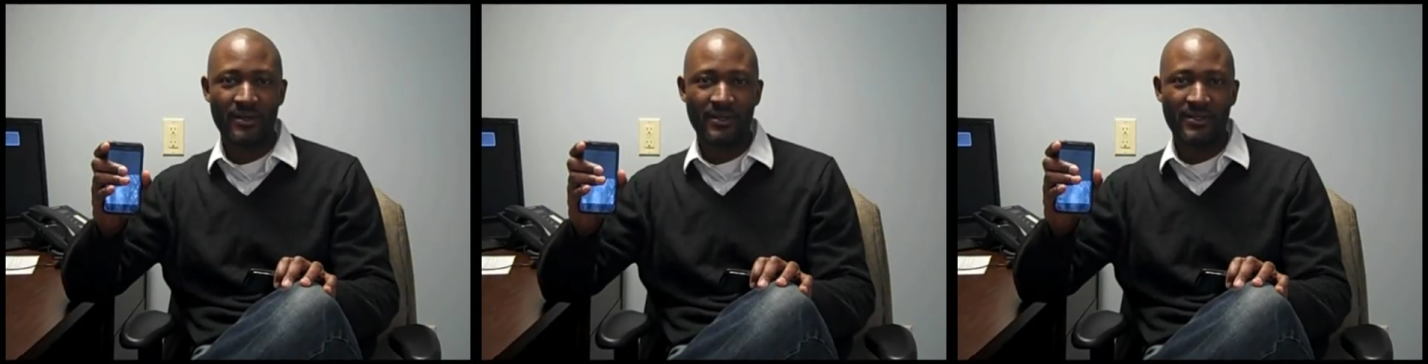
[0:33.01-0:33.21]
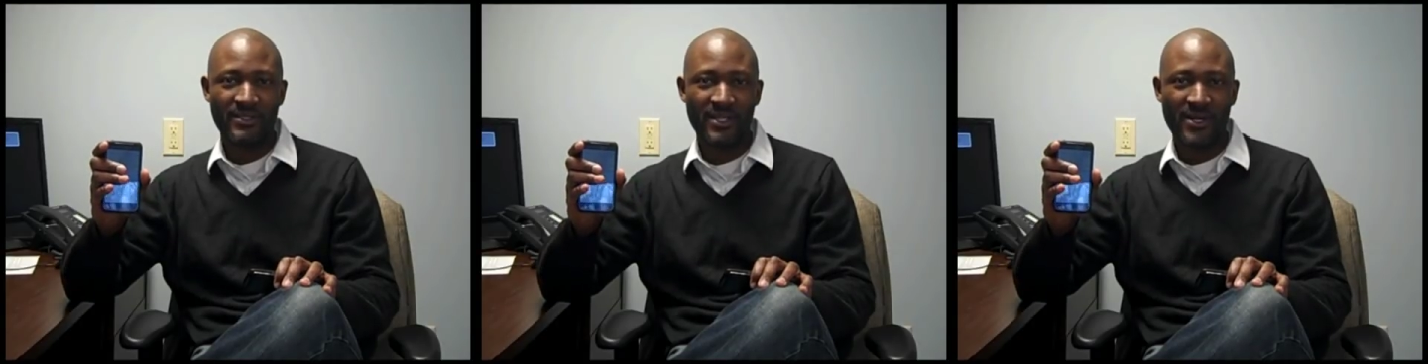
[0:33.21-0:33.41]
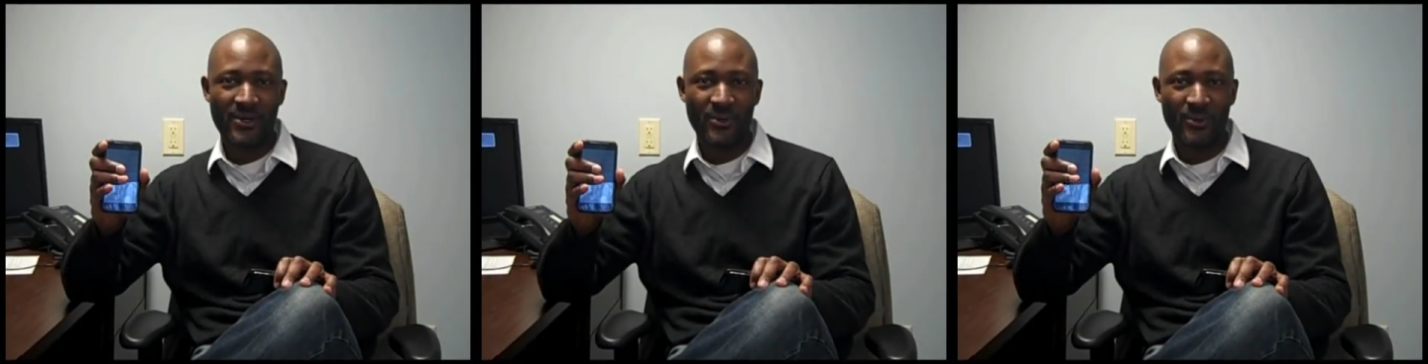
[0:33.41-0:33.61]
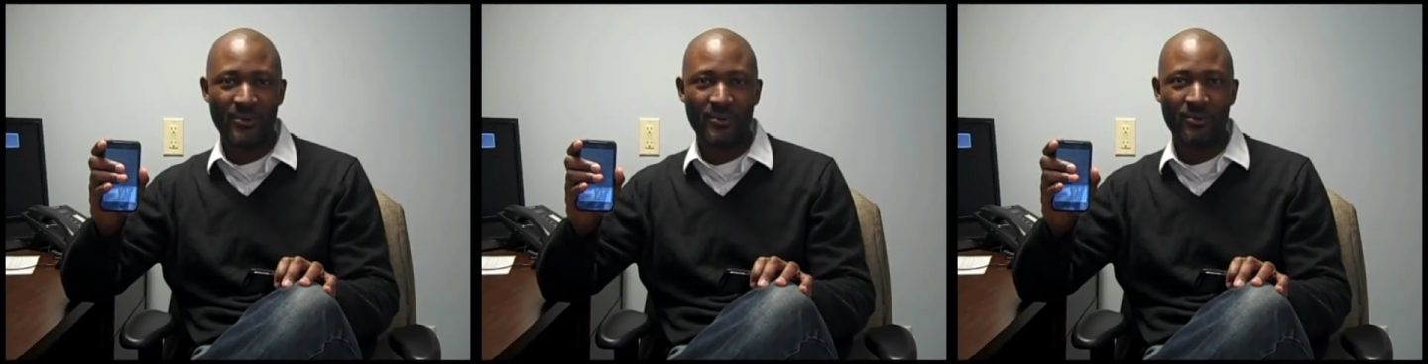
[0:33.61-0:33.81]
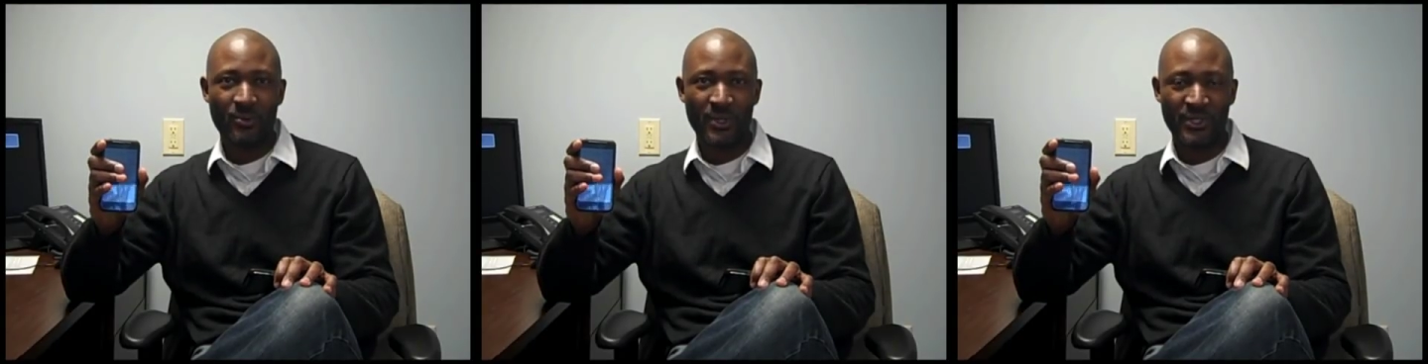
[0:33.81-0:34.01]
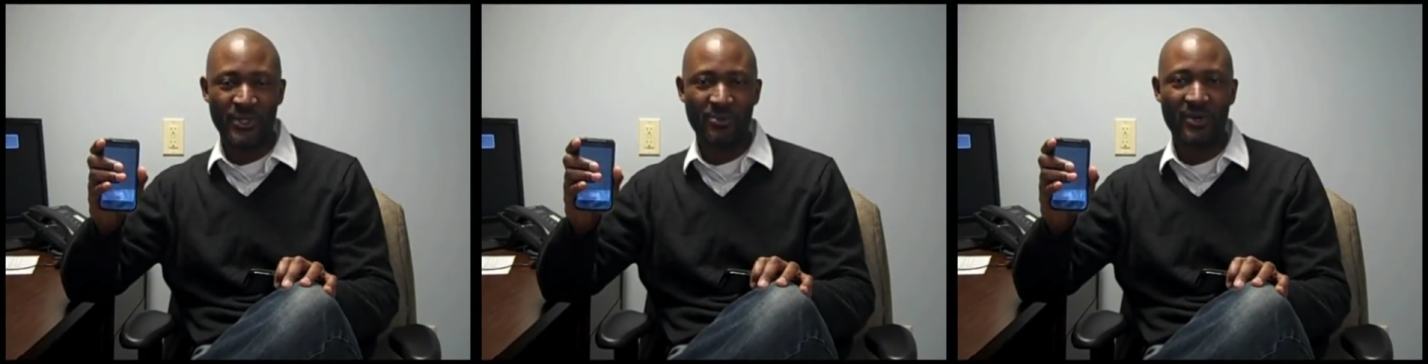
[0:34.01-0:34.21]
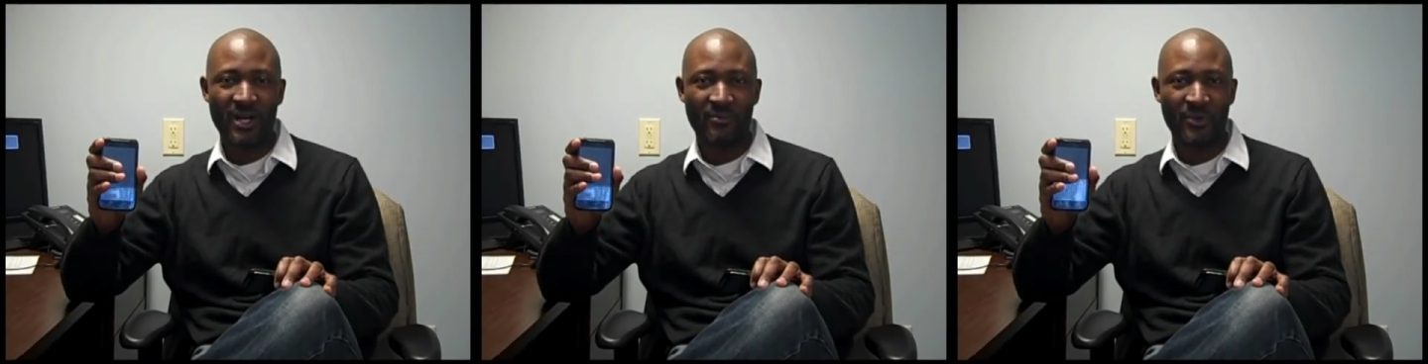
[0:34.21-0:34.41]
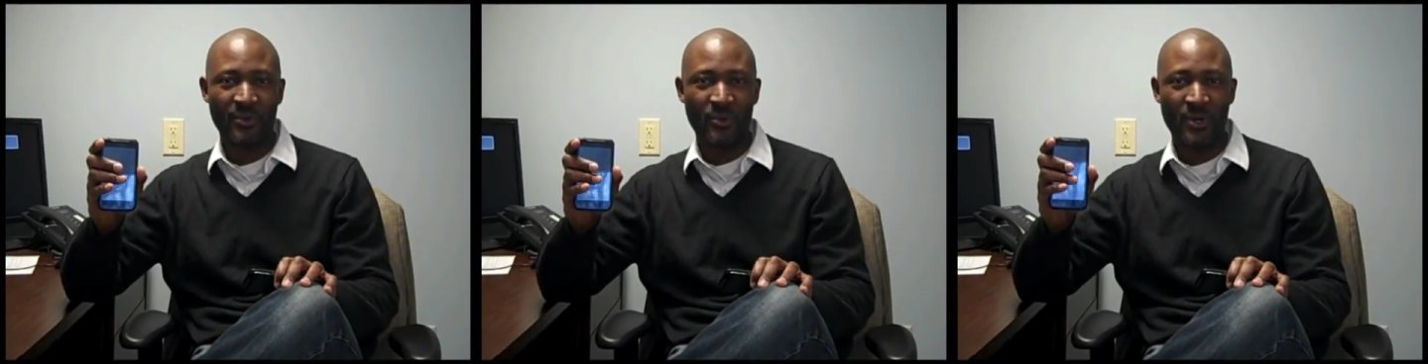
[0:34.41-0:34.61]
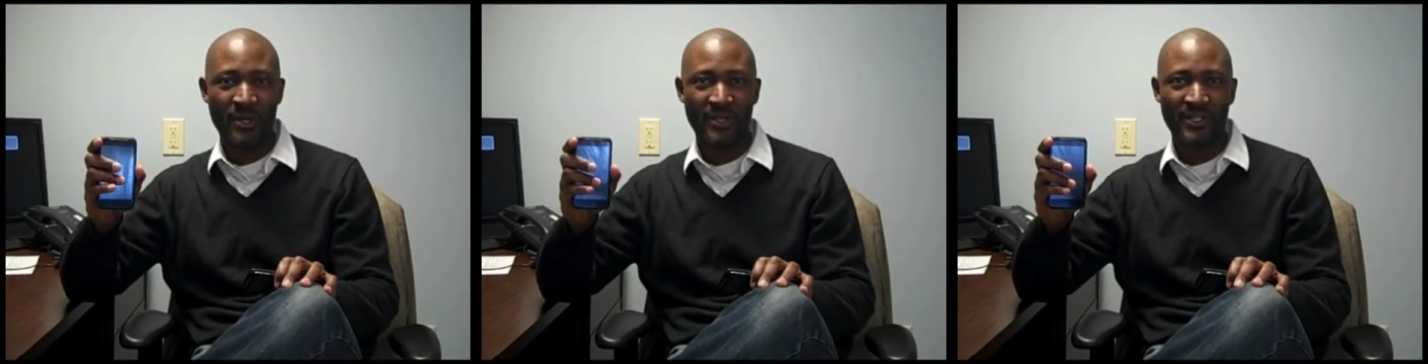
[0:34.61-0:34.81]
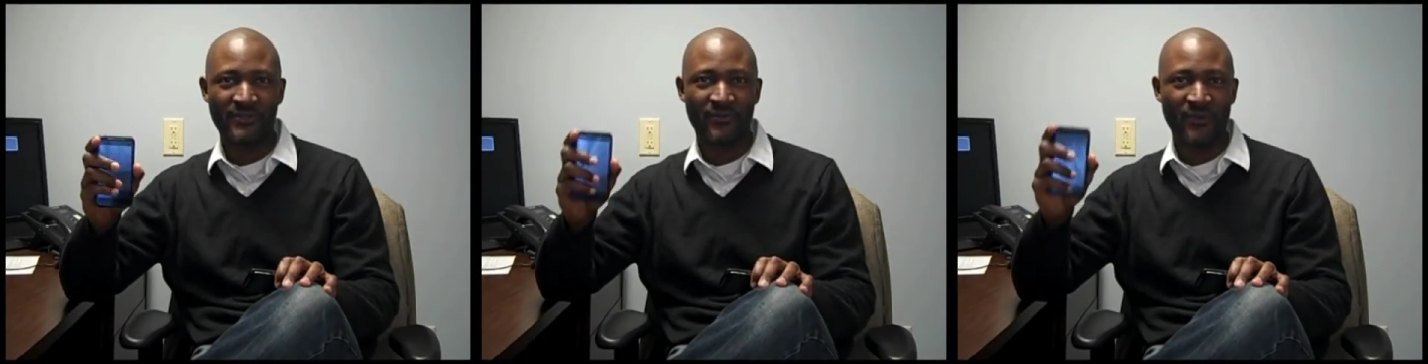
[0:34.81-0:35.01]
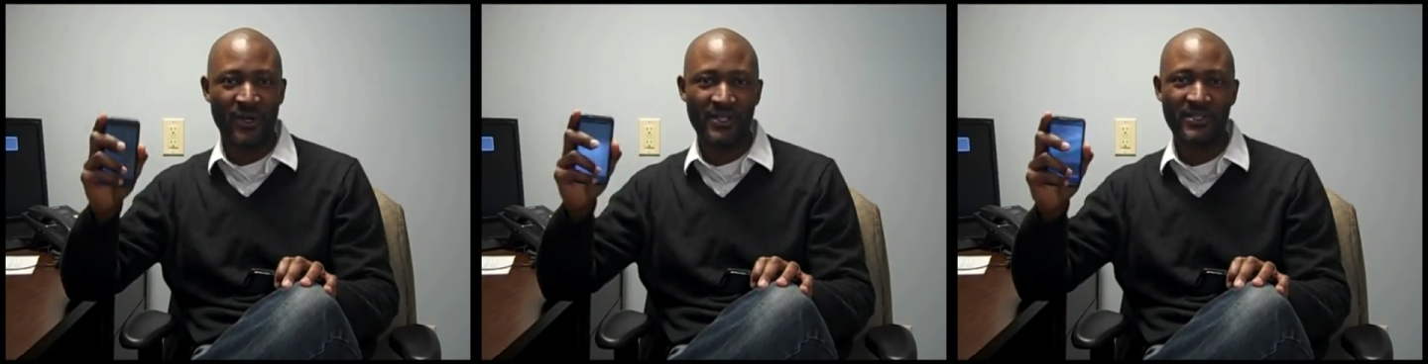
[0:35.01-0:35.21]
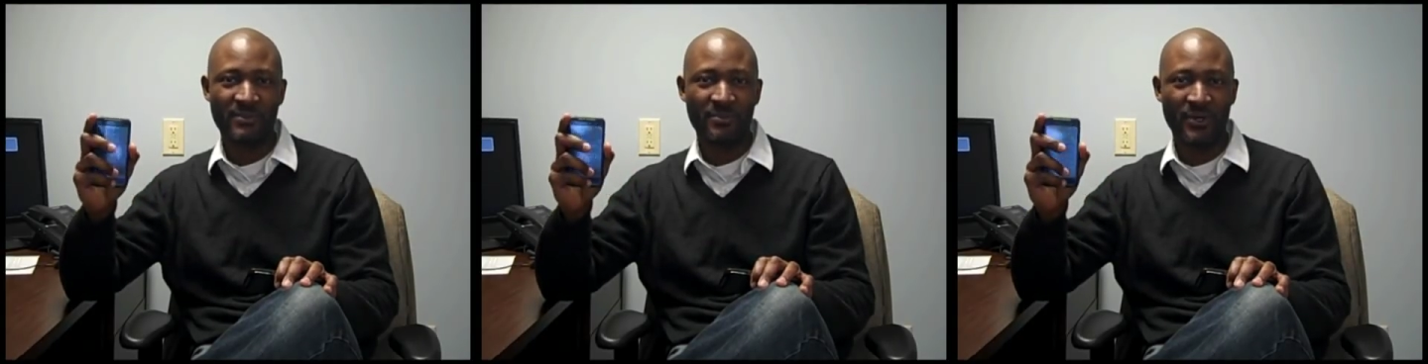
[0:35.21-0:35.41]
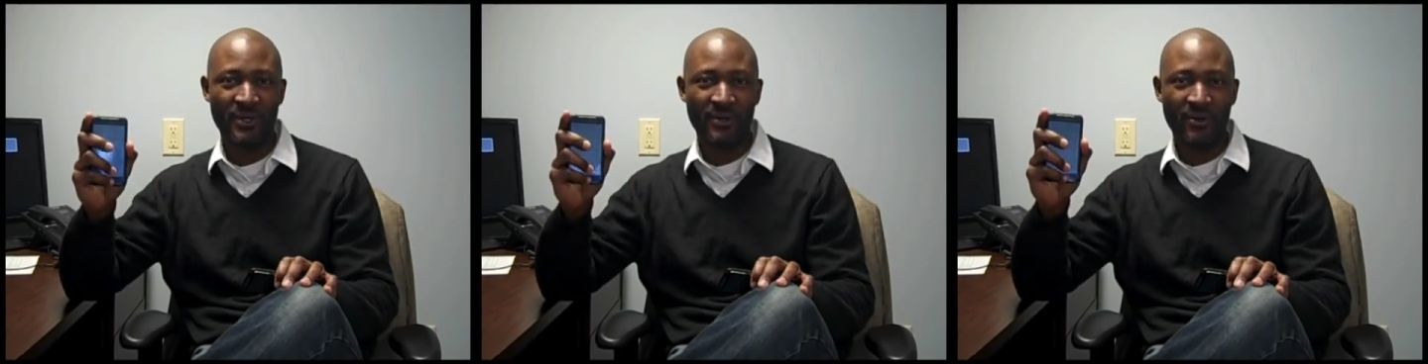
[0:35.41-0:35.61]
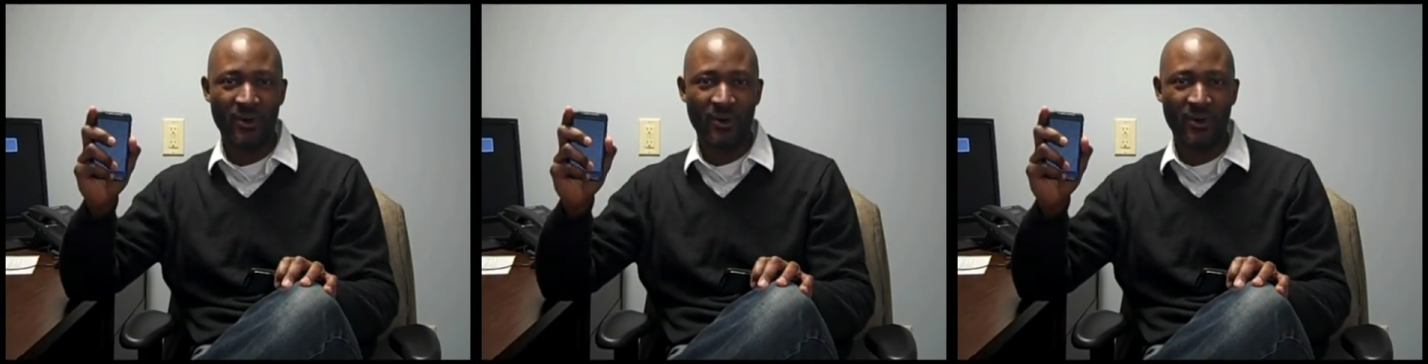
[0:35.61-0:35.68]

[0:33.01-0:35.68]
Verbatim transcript: So, what you probably want is for us to put